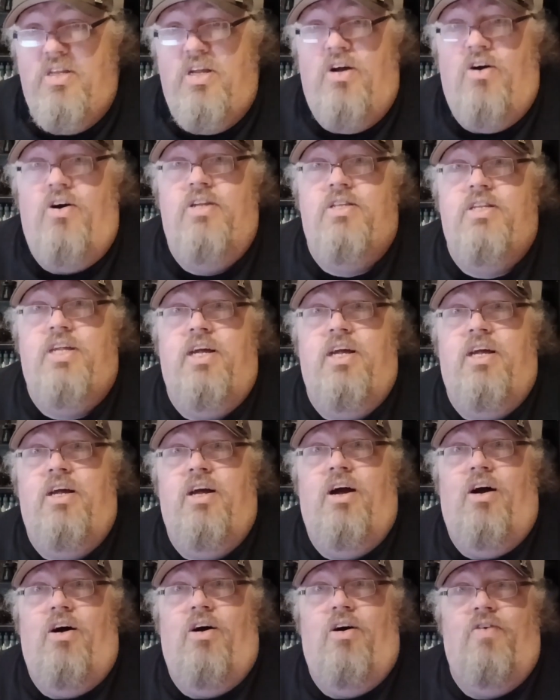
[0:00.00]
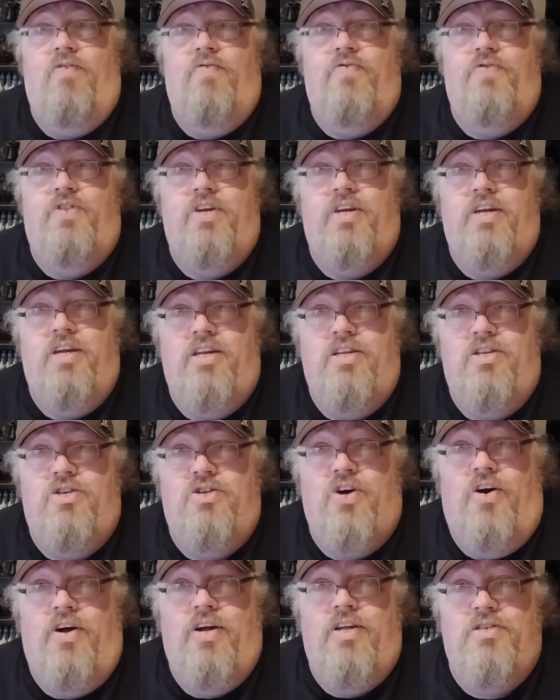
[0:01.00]
the idea of the
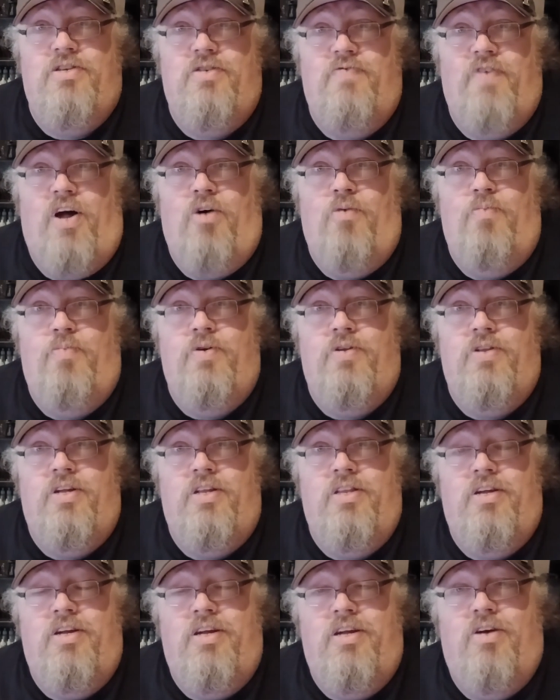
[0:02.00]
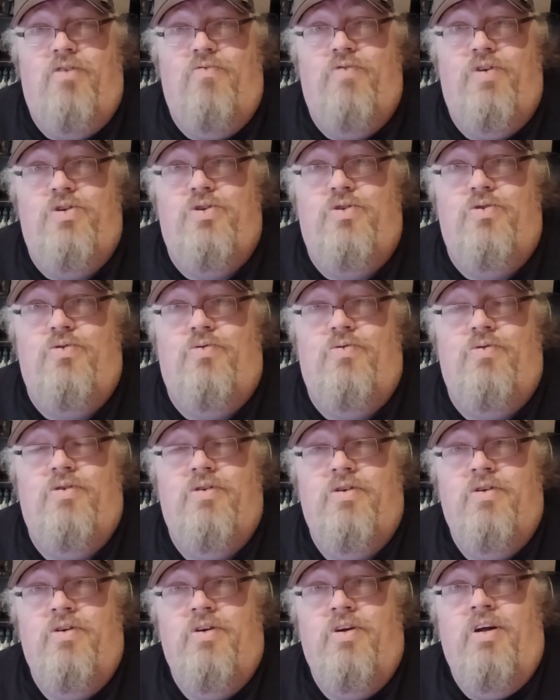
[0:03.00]
Giants of Albion in the original
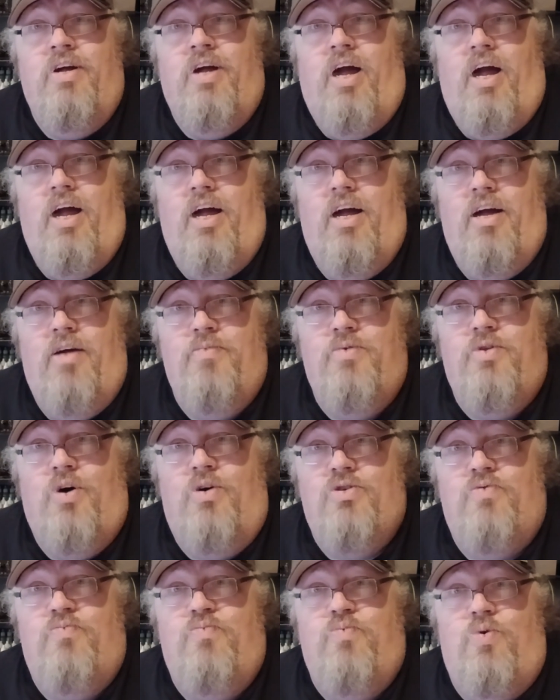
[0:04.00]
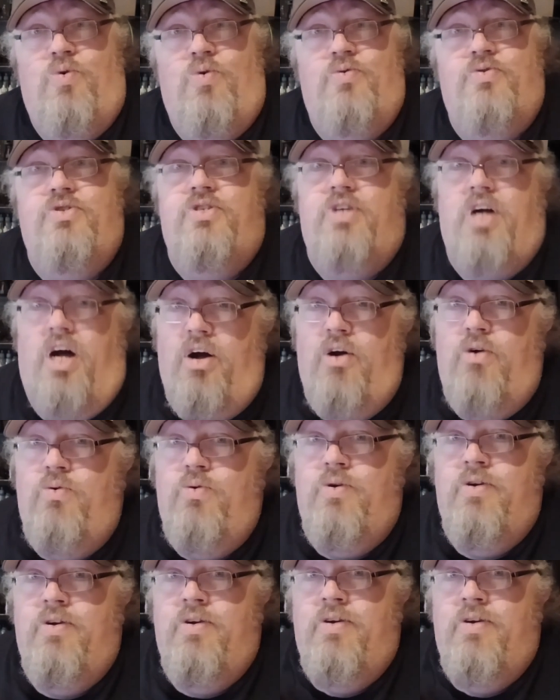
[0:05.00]
Dogs of War, so